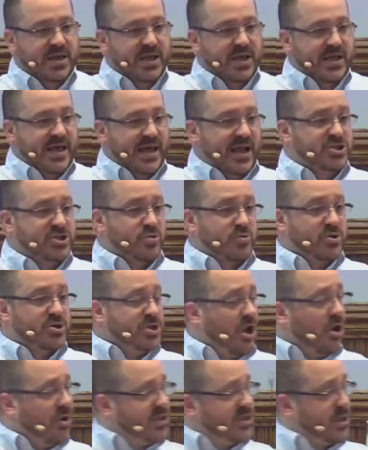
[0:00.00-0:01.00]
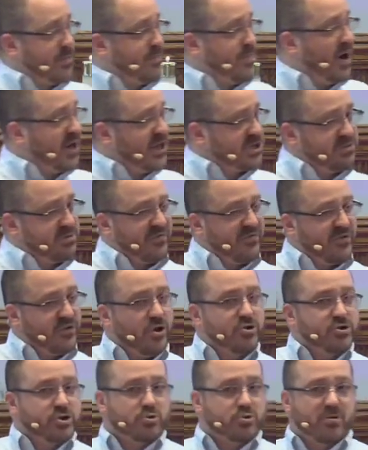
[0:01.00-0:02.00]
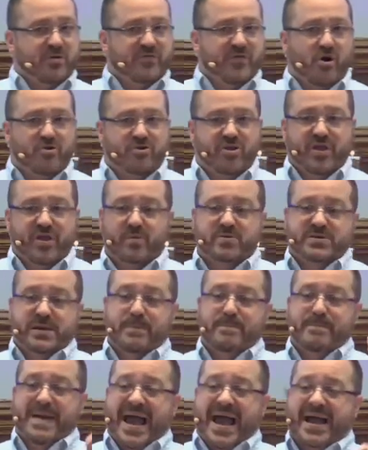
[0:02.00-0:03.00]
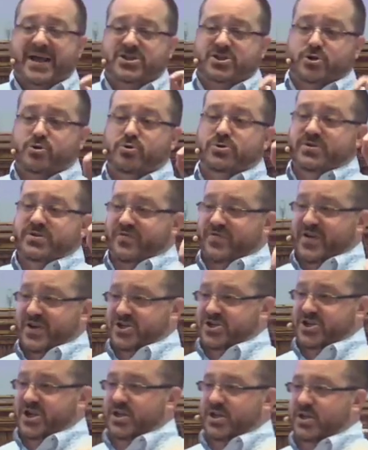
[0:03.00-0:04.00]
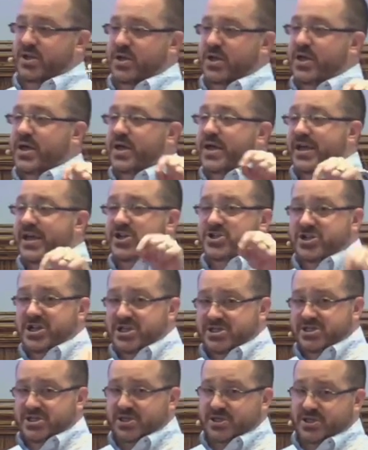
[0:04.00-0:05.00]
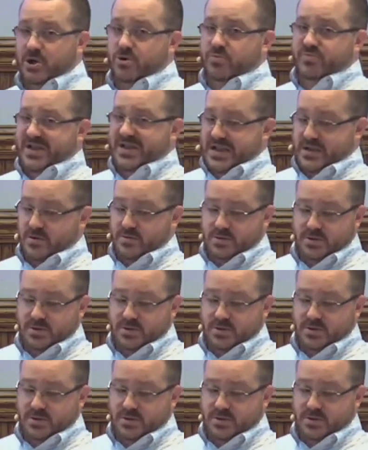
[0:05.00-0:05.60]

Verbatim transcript: And as a result, as a punishment for those who revolted, there was a mass crucifixion in Jesus' hometown.